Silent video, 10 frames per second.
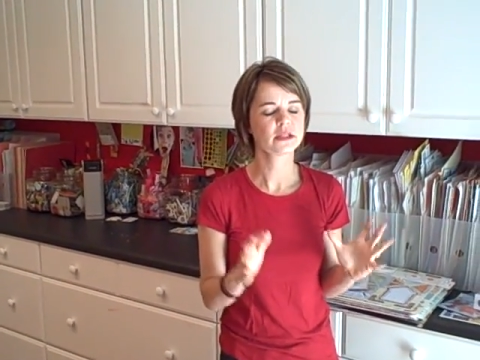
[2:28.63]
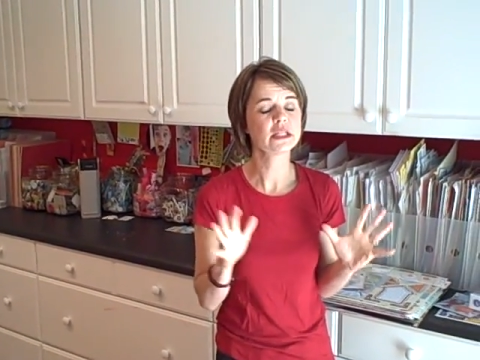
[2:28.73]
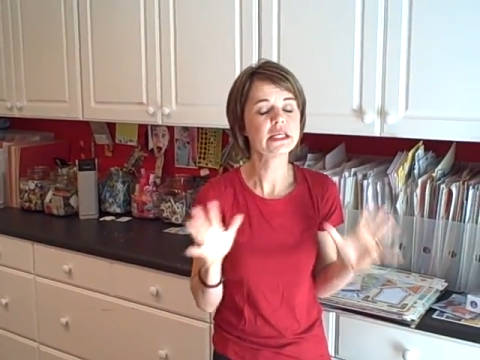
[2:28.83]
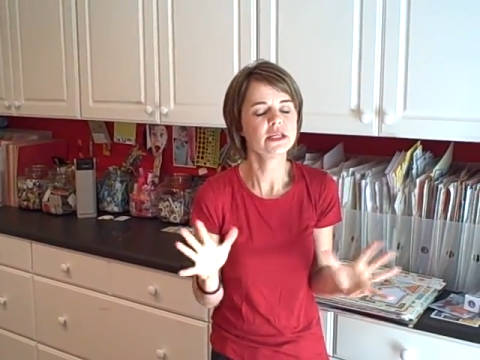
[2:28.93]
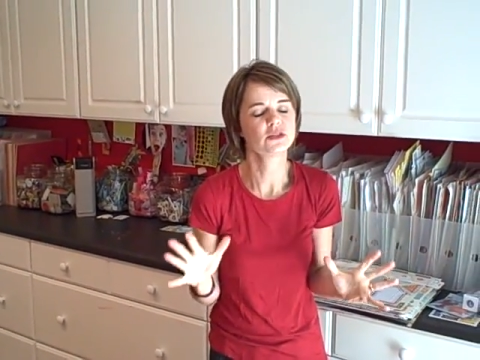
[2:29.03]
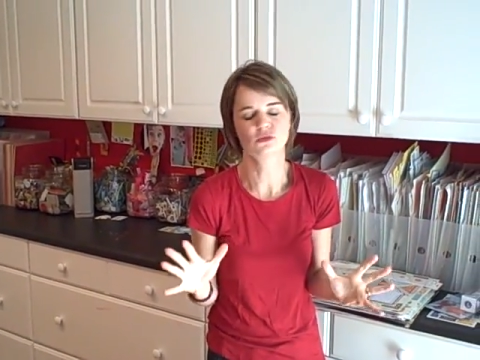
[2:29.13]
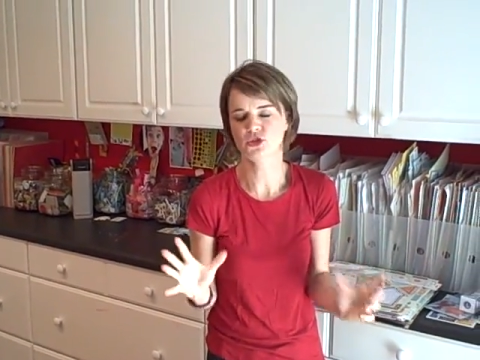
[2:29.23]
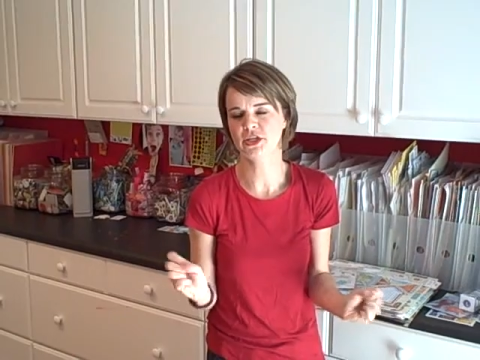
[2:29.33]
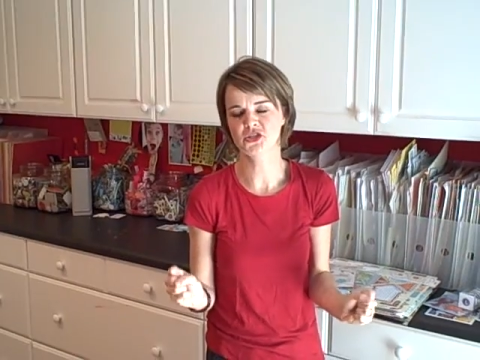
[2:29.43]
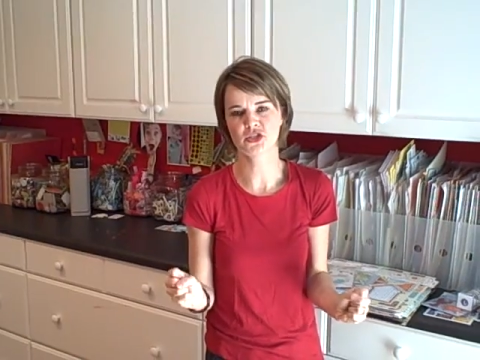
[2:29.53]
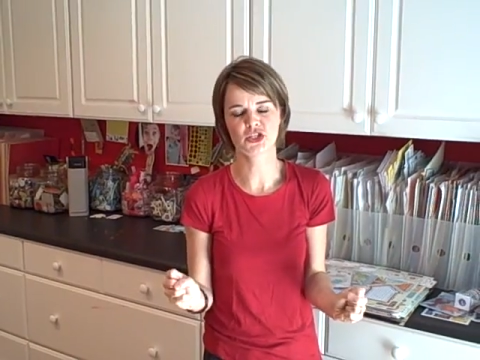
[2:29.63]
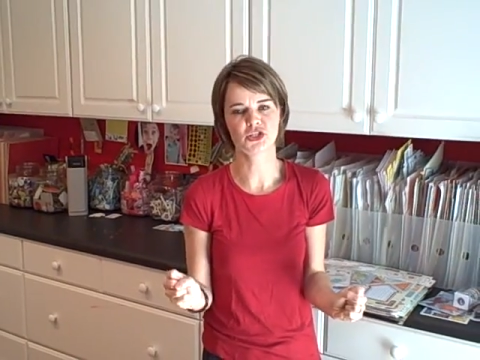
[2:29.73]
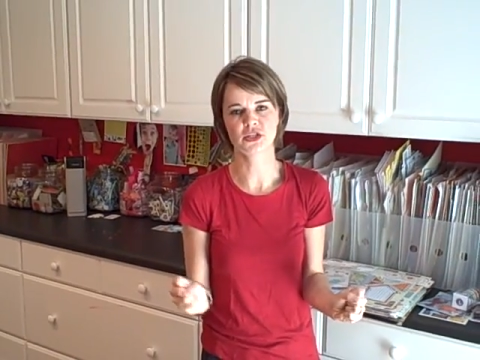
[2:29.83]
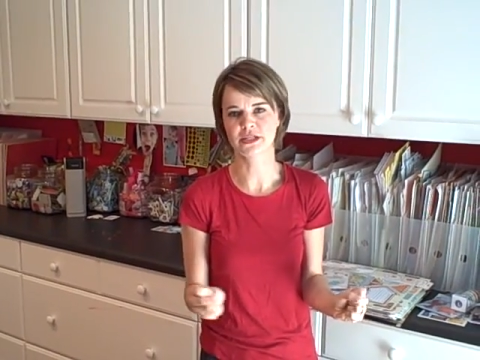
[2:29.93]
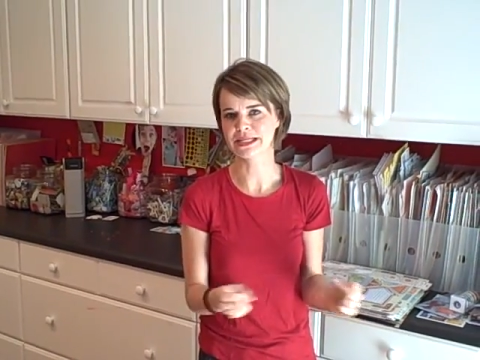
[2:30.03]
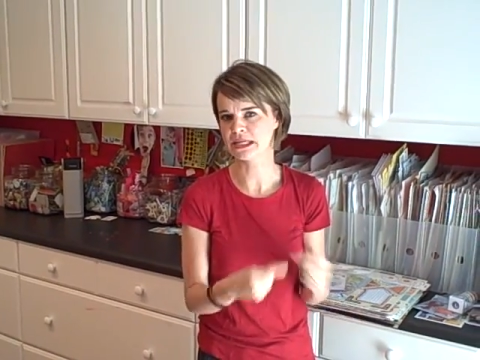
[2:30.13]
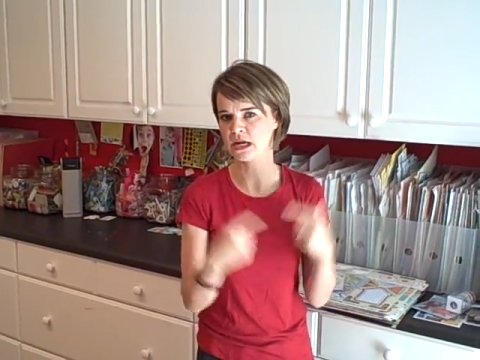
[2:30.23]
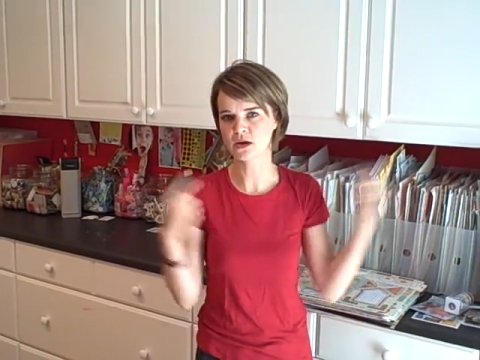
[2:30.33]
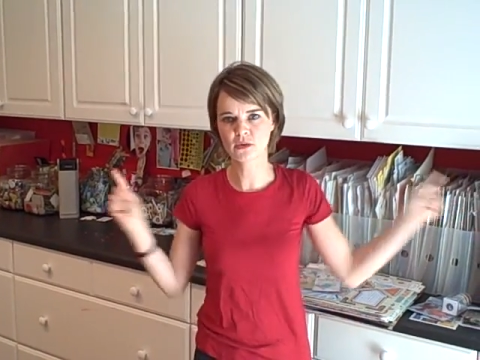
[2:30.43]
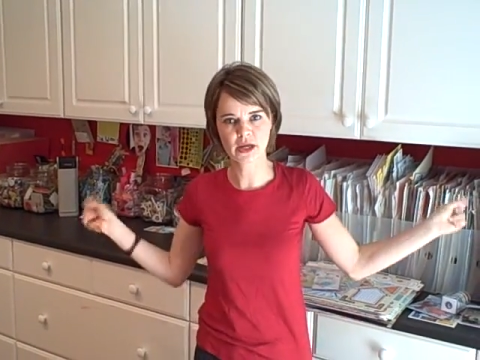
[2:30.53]
please don't change the stitching again.
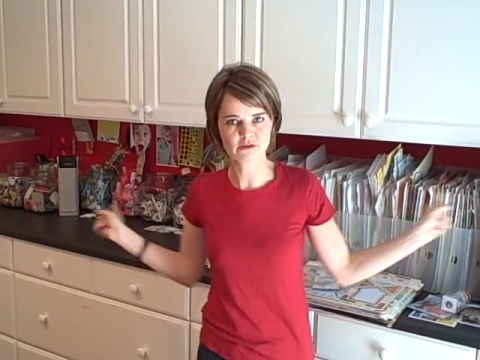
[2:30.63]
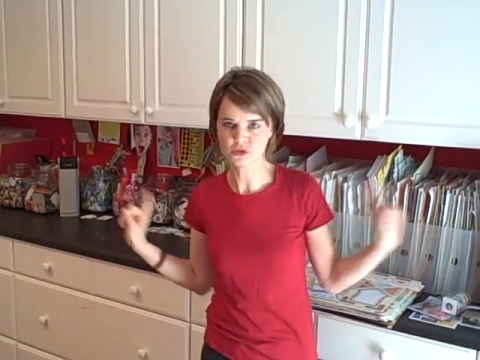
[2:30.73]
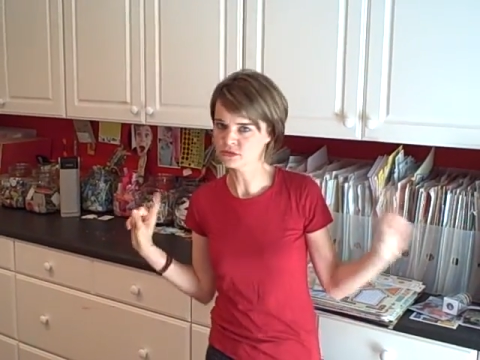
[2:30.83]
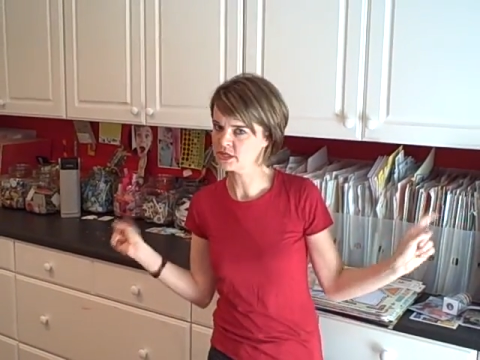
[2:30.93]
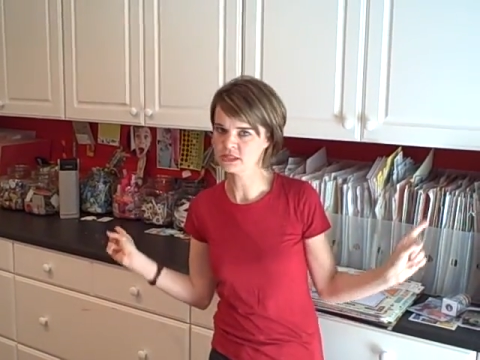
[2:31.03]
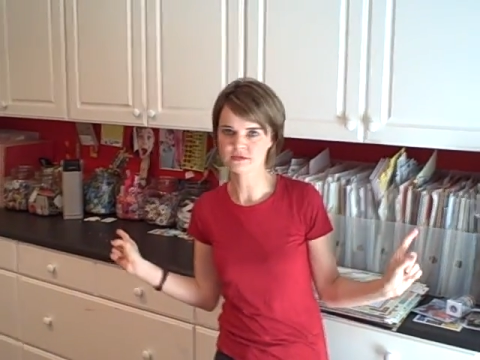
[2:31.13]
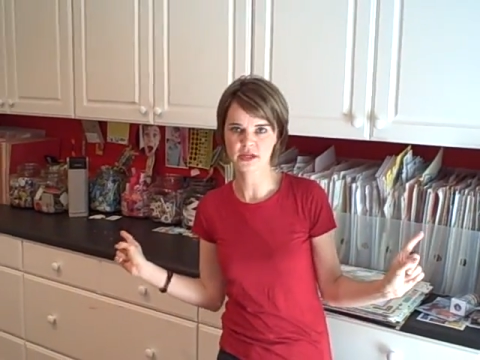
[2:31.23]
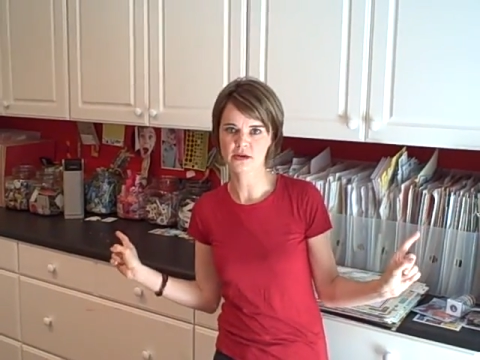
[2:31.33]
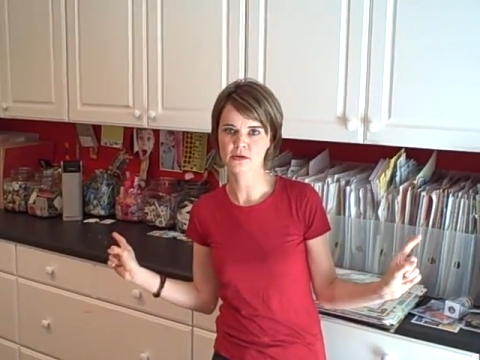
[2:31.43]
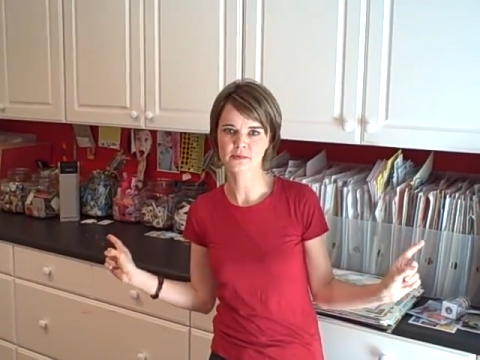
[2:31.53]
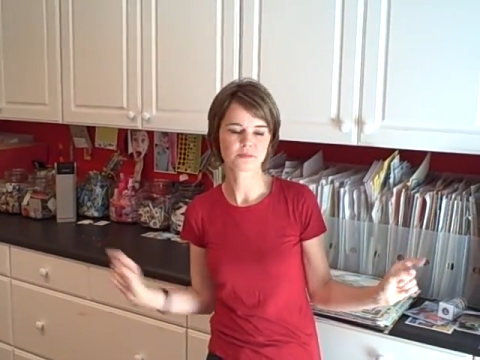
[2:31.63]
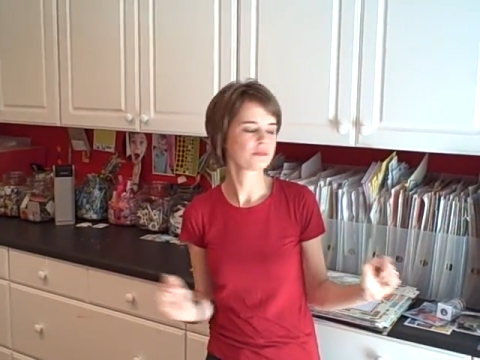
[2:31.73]
I only have 2 sides of a counter.